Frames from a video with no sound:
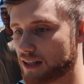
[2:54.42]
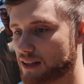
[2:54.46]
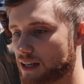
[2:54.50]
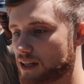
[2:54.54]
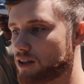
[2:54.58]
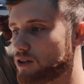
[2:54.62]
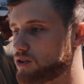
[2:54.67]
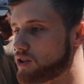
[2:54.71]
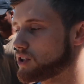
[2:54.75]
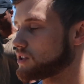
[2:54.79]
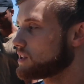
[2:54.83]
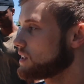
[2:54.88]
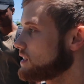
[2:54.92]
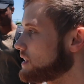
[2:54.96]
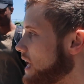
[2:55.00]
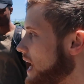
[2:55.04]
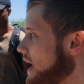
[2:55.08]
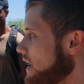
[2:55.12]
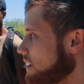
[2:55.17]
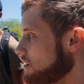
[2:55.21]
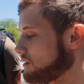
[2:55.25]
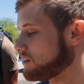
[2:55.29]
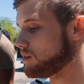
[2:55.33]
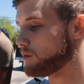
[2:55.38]
think you just need to
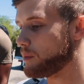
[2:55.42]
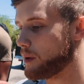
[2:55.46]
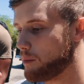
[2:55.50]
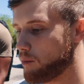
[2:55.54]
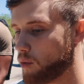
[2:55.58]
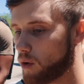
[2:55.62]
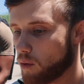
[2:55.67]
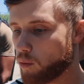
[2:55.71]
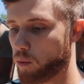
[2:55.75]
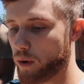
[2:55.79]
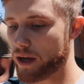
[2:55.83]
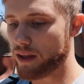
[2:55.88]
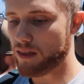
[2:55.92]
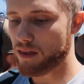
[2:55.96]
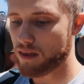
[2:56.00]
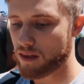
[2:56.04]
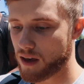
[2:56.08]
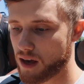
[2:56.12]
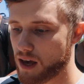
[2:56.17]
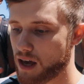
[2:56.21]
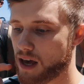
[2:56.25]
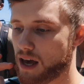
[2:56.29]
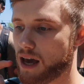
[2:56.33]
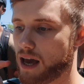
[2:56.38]
add a little bit more width,
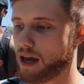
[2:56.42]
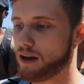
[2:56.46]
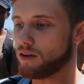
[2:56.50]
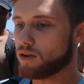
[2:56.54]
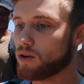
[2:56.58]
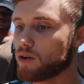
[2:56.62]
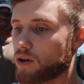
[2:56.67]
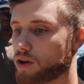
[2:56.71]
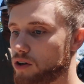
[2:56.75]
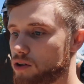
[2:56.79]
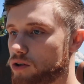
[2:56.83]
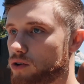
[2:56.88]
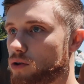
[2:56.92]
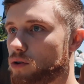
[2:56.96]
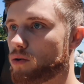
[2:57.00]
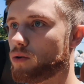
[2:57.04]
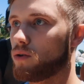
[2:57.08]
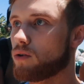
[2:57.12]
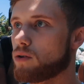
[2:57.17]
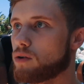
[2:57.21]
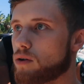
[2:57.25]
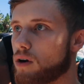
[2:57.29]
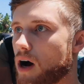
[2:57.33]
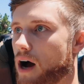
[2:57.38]
and you could do,
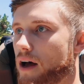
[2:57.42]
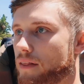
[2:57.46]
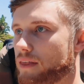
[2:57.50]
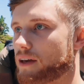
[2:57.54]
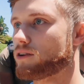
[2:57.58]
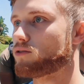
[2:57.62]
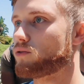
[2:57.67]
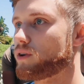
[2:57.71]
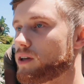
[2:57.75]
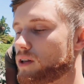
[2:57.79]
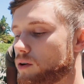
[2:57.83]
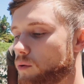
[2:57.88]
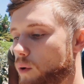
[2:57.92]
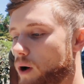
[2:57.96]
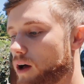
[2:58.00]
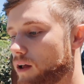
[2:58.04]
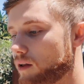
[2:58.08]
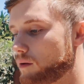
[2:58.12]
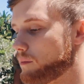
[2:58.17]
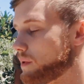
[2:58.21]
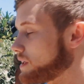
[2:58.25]
I think, really well in